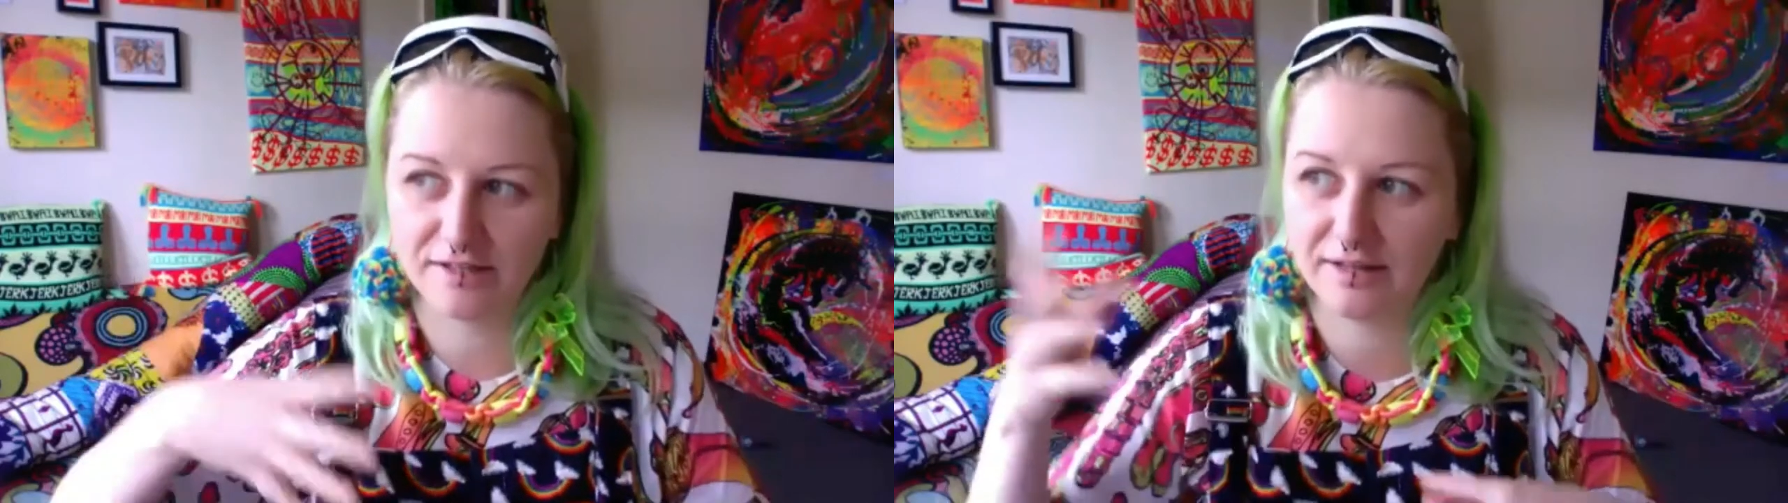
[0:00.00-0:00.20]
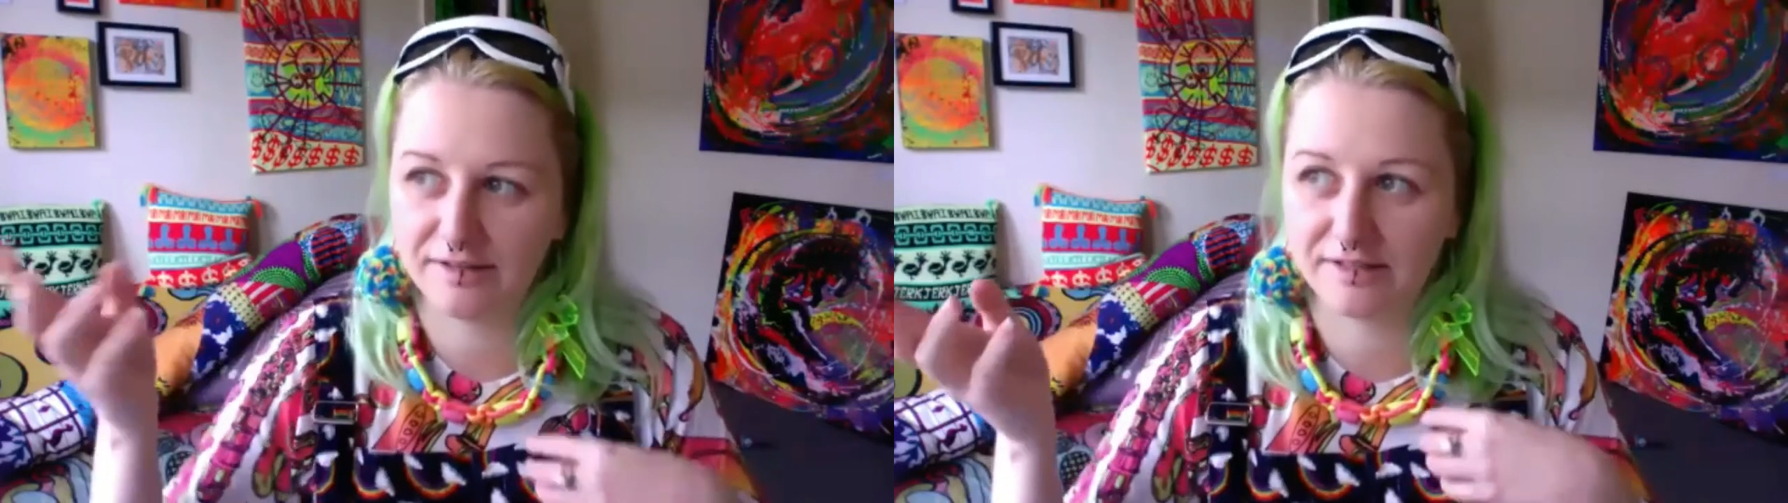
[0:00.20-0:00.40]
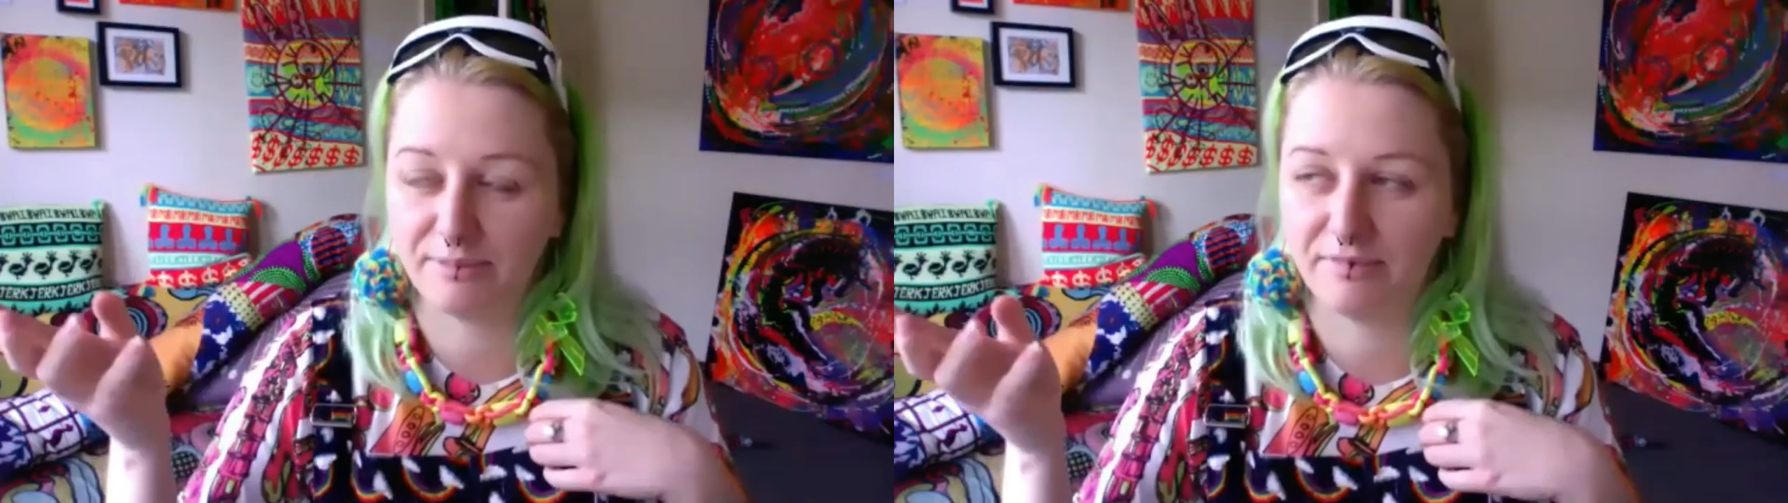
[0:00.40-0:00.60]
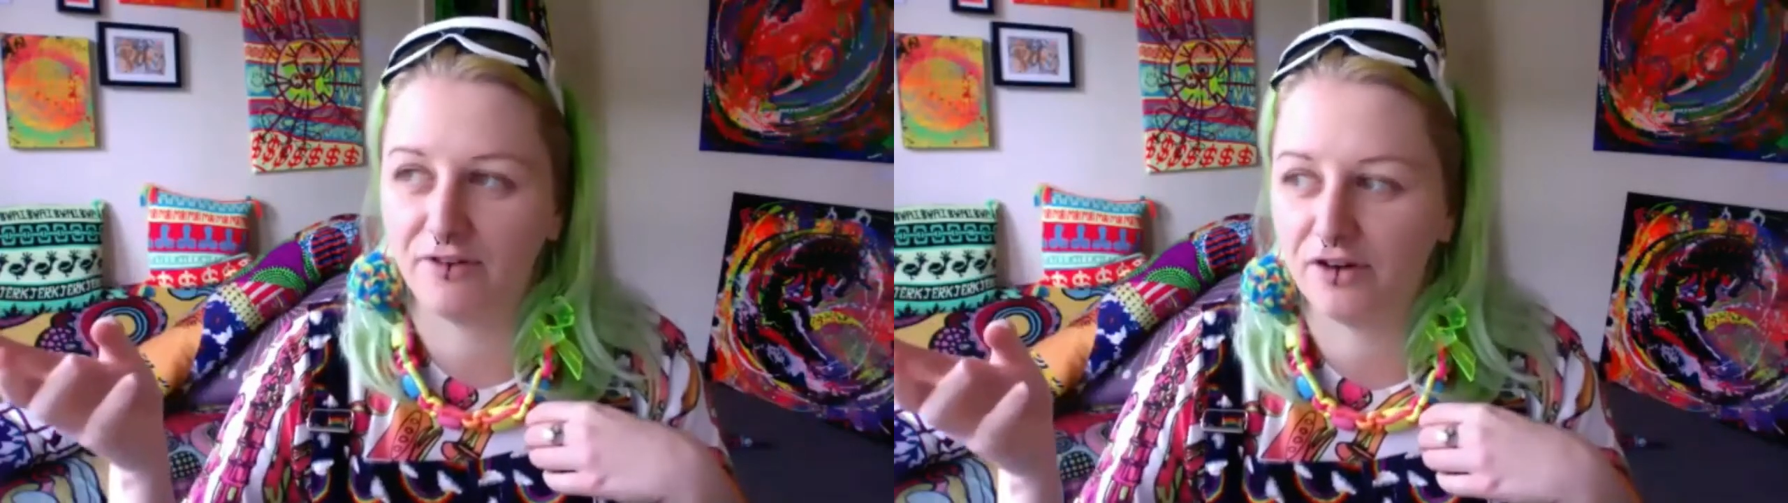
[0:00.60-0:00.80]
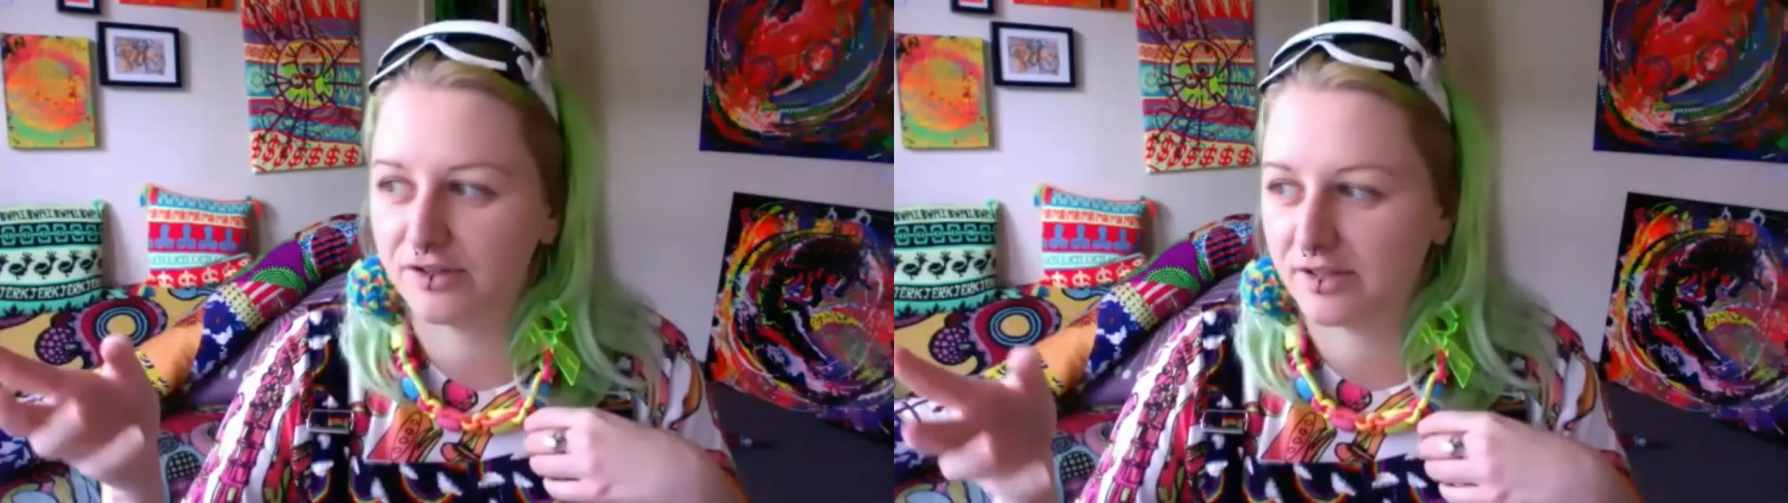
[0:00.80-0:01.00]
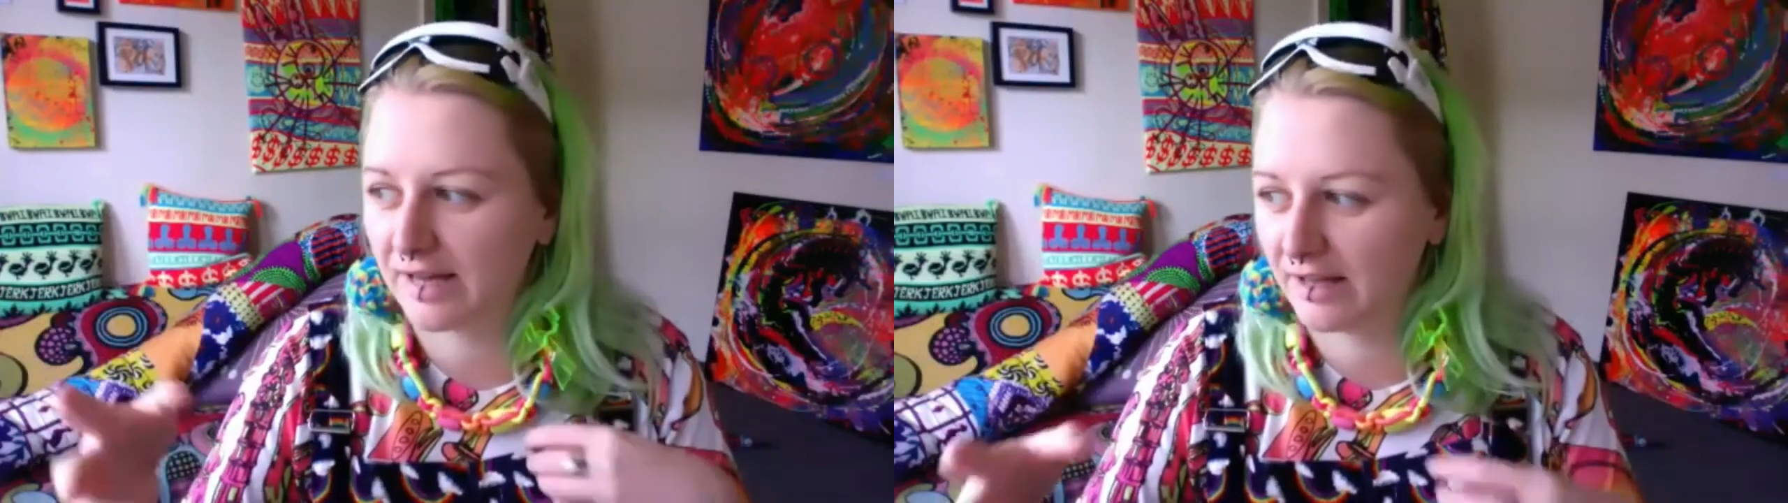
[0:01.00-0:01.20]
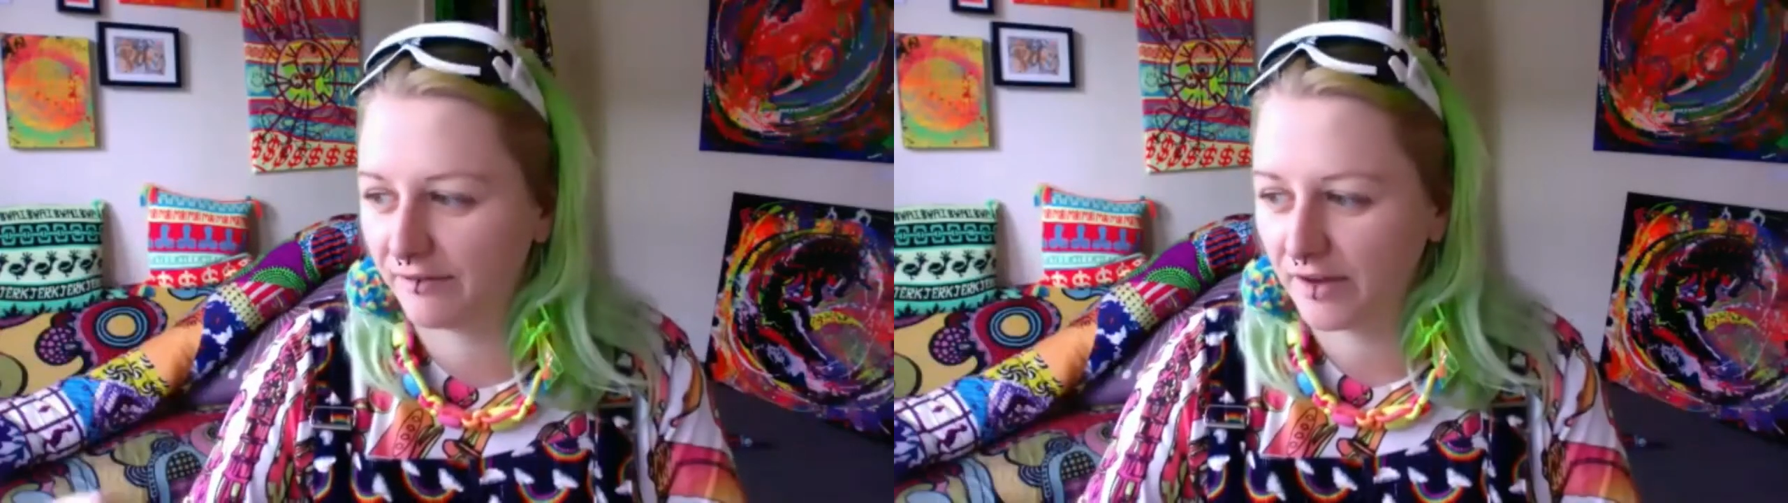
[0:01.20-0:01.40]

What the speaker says: as I said before, it just kind of,